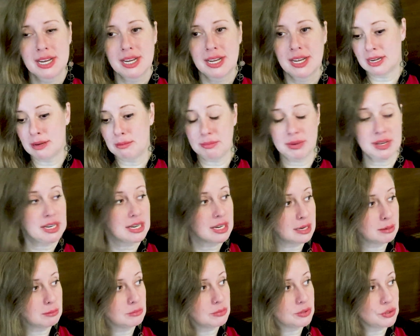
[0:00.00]
It
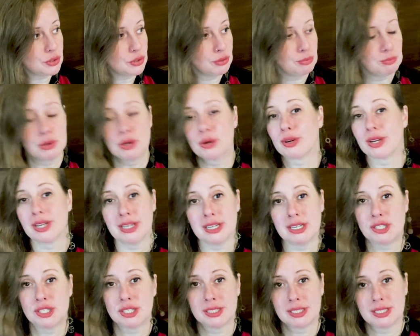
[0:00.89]
becomes broken
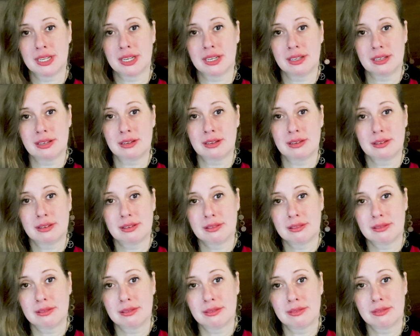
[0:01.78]
dishes in
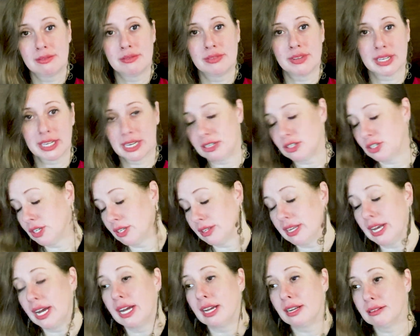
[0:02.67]
the kitchen
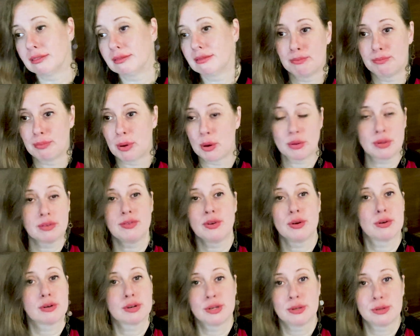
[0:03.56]
that both of you
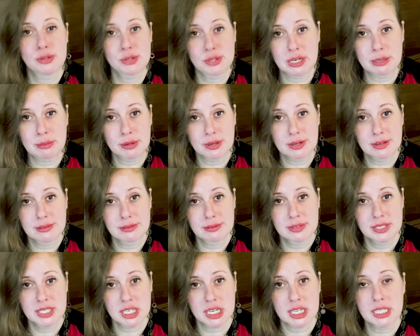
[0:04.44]
are too stubborn
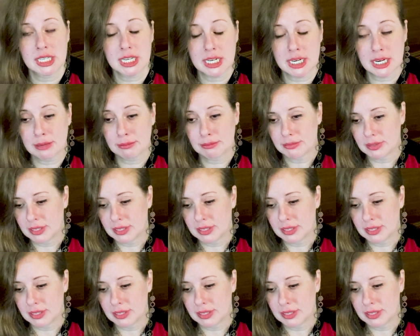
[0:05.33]
to clean up.